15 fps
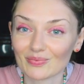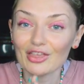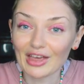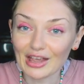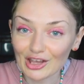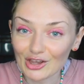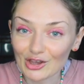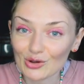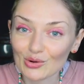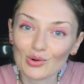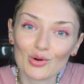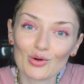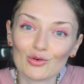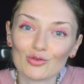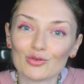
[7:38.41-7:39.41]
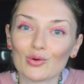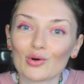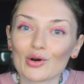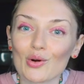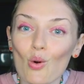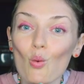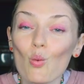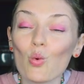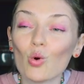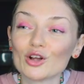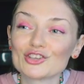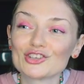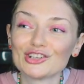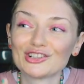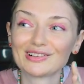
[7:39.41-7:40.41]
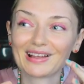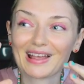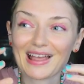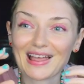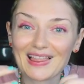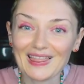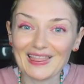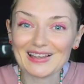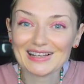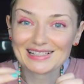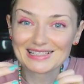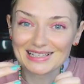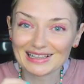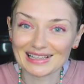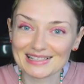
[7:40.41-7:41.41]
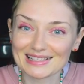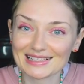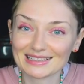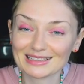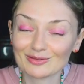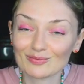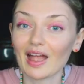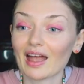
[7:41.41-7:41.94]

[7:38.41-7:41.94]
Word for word: Thank you for watching this lesson,